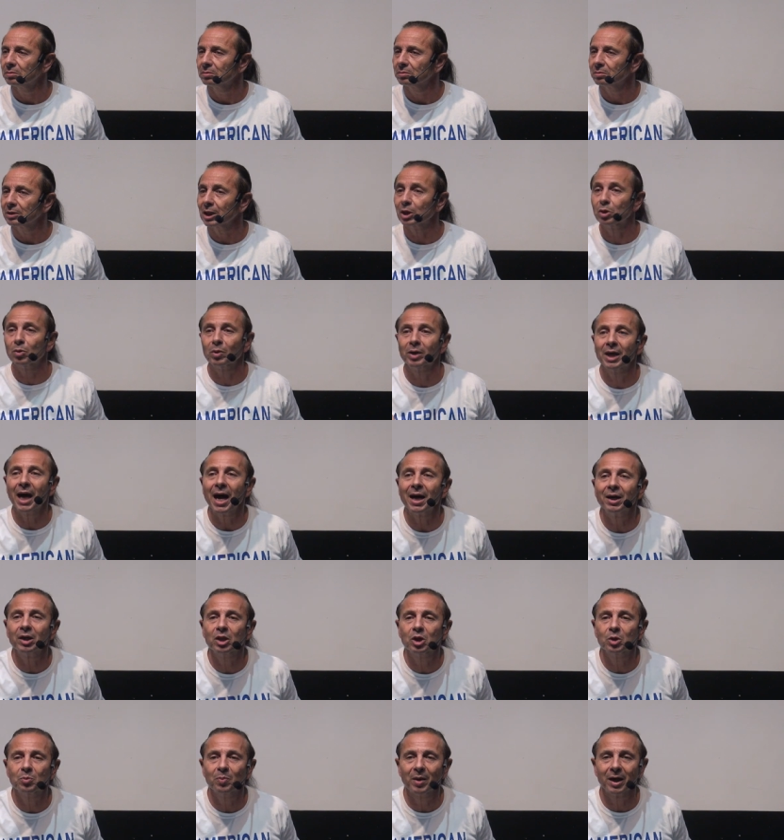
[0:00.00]
That's what God
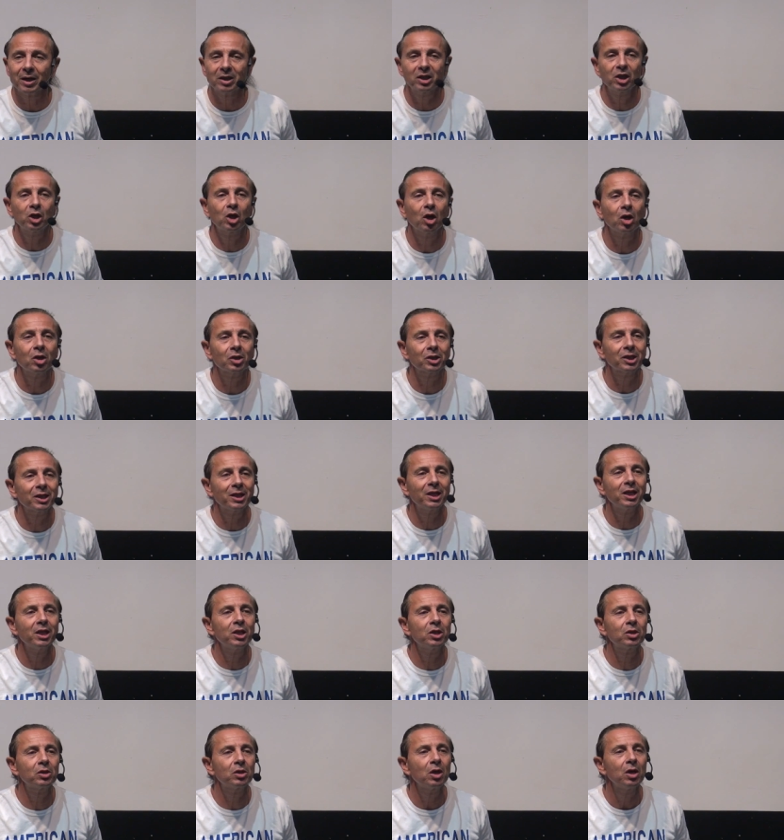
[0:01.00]
expects. He calls it
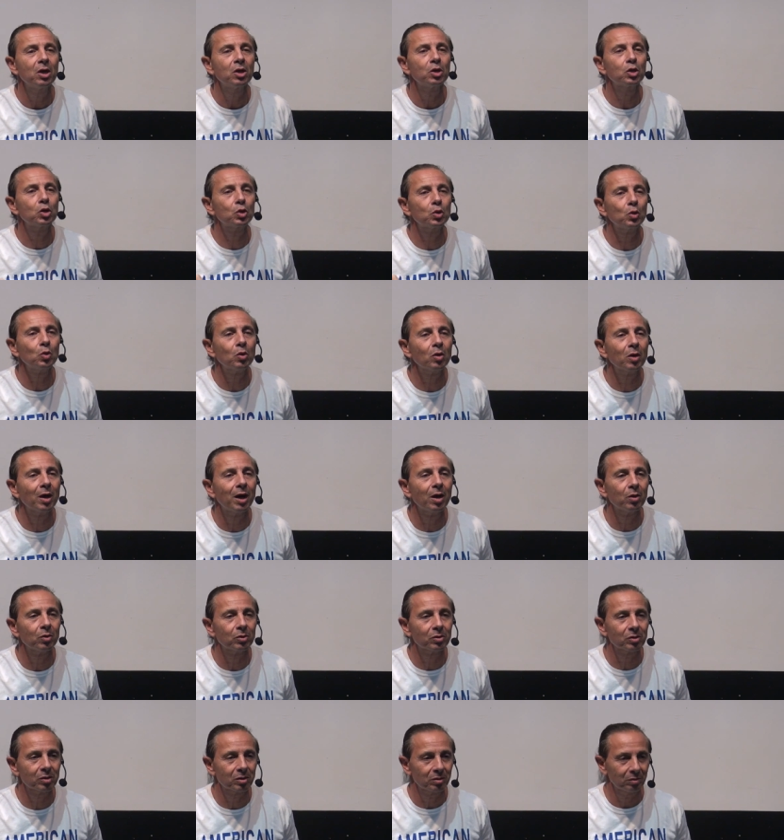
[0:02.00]
His
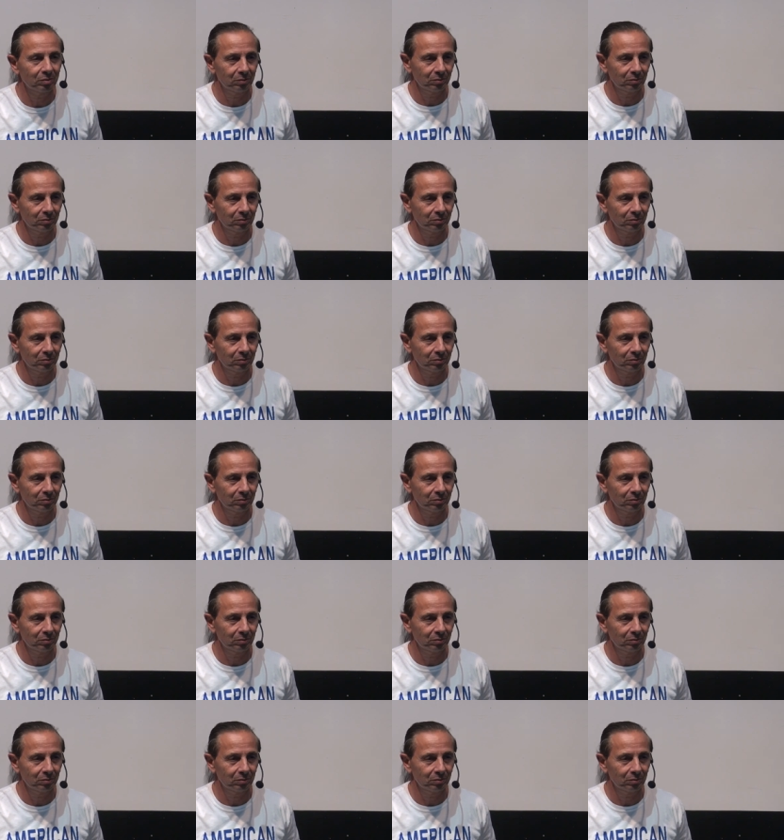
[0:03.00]
storehouse.